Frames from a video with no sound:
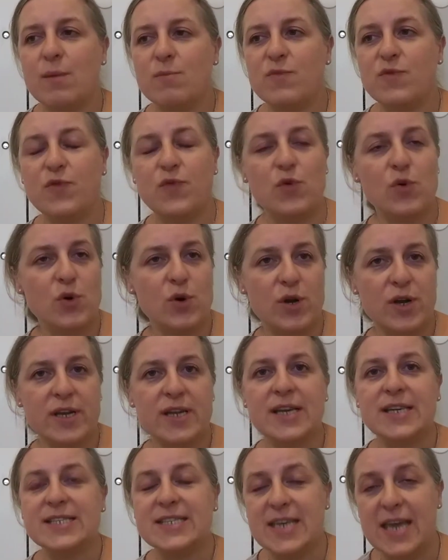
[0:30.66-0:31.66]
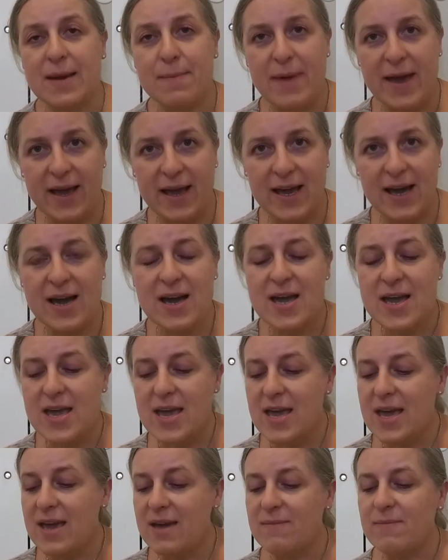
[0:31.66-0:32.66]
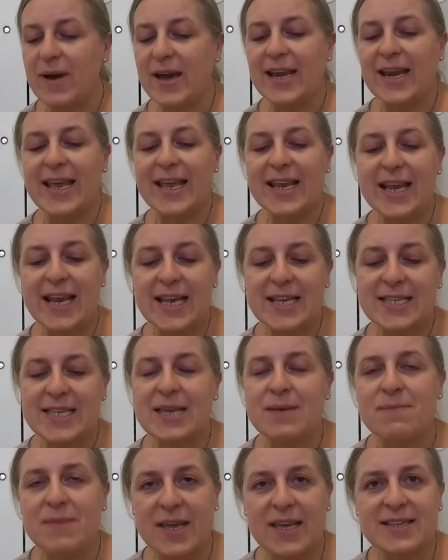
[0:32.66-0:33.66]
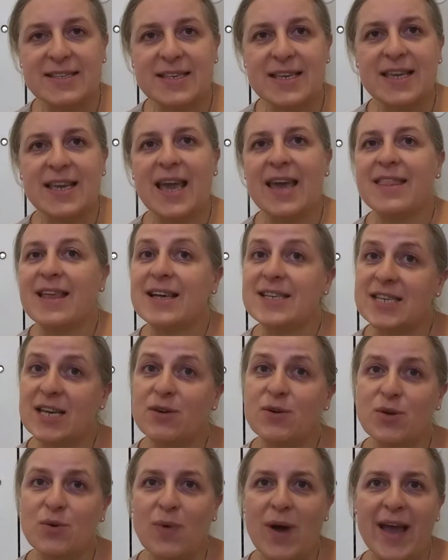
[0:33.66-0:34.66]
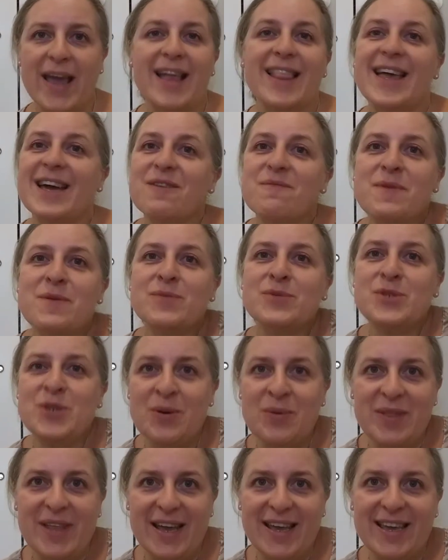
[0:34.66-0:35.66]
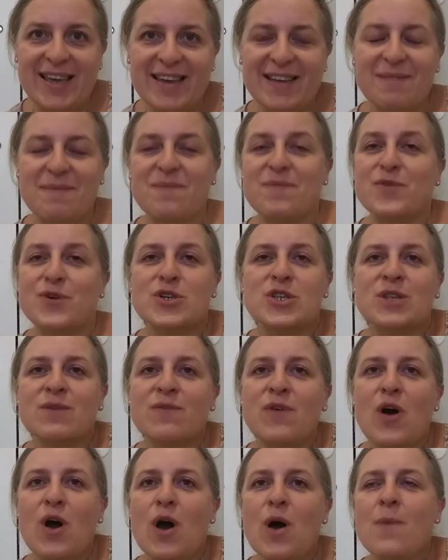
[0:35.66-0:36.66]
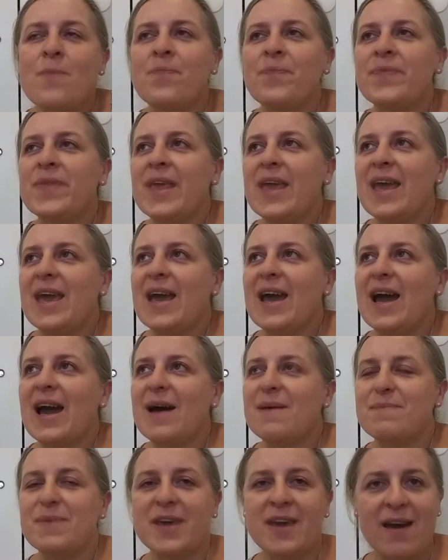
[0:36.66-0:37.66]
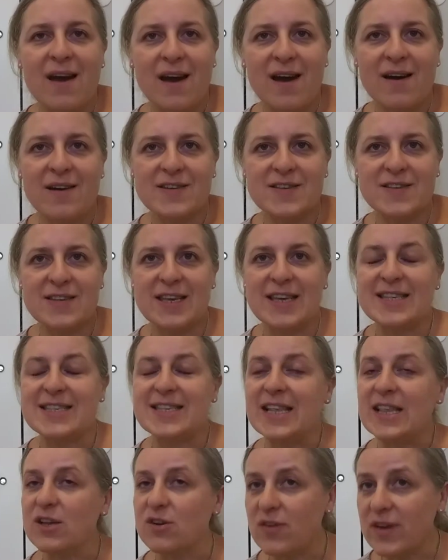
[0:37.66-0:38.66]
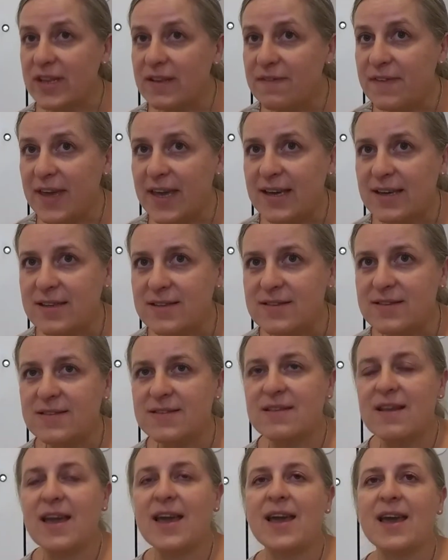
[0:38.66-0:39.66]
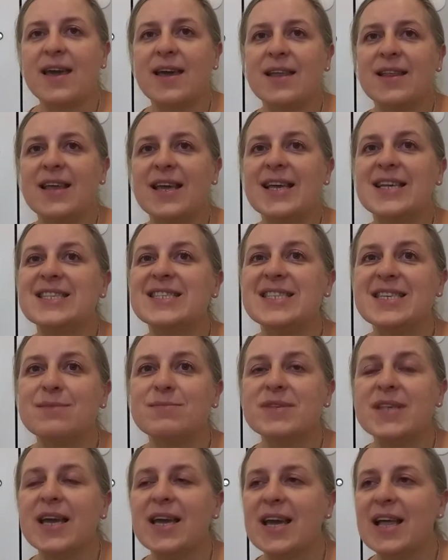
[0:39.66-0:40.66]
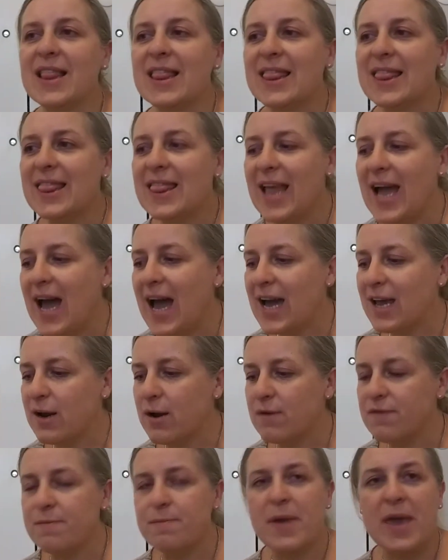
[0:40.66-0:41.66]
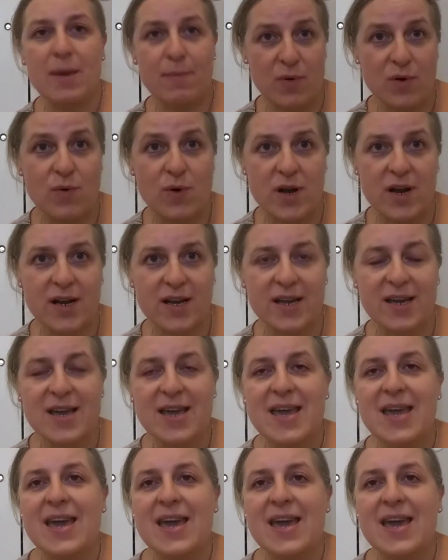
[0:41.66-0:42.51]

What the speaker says: for the Abeka, but it is amazing, and I'll tell you why. A lot of people don't like it. First of all, because it's a little advanced and it seems like a lot of paperwork.